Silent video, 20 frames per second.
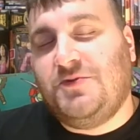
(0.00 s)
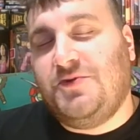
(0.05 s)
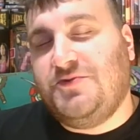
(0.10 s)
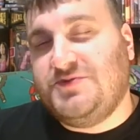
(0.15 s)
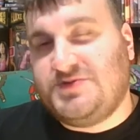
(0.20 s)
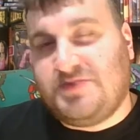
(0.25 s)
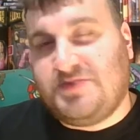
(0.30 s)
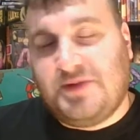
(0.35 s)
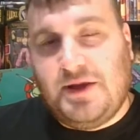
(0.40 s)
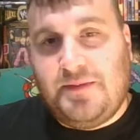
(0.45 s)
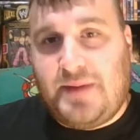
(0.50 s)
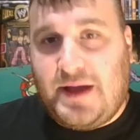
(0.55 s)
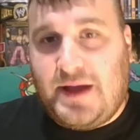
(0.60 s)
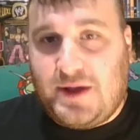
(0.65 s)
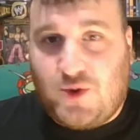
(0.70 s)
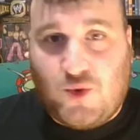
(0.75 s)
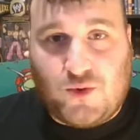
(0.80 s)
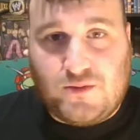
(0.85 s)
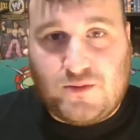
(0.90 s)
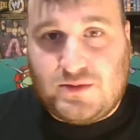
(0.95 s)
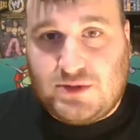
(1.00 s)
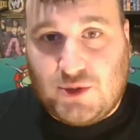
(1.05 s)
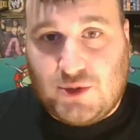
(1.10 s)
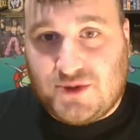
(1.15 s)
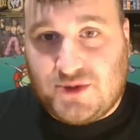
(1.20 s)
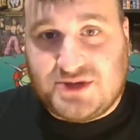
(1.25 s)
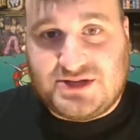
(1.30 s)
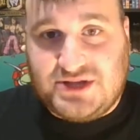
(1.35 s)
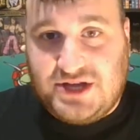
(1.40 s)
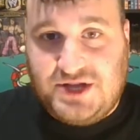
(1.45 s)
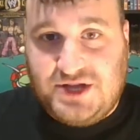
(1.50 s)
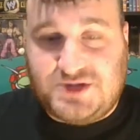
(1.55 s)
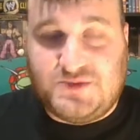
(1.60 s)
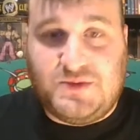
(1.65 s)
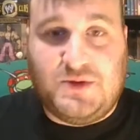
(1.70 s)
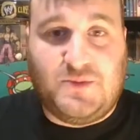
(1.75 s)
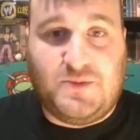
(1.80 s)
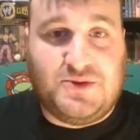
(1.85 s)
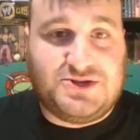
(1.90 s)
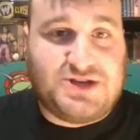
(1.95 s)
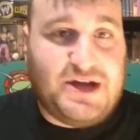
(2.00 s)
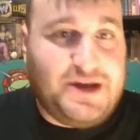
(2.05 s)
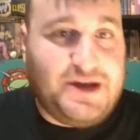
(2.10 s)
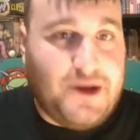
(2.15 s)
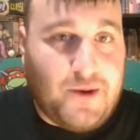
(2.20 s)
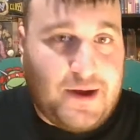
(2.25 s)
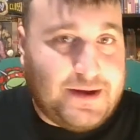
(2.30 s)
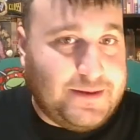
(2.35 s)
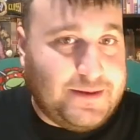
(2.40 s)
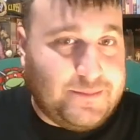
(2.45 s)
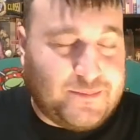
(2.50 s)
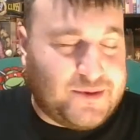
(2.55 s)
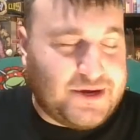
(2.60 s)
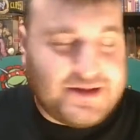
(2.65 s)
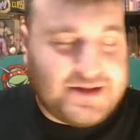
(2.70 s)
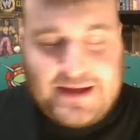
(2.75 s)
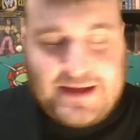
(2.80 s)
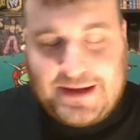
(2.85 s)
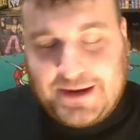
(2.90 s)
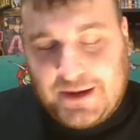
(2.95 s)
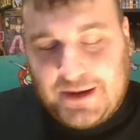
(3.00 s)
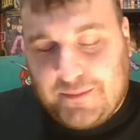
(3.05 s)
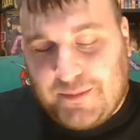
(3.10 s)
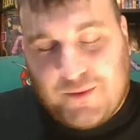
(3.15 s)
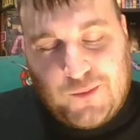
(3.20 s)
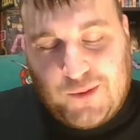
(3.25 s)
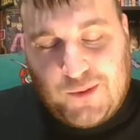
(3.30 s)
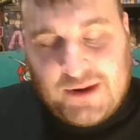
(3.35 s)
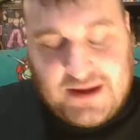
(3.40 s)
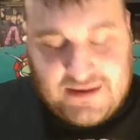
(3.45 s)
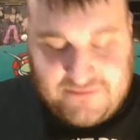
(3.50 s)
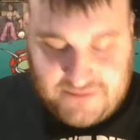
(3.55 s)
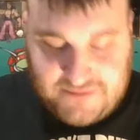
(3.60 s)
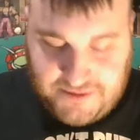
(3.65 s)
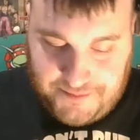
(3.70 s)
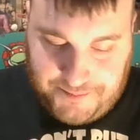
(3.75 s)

who was played by Cloris Leachman, which I know I didn't bring that up, but whatever.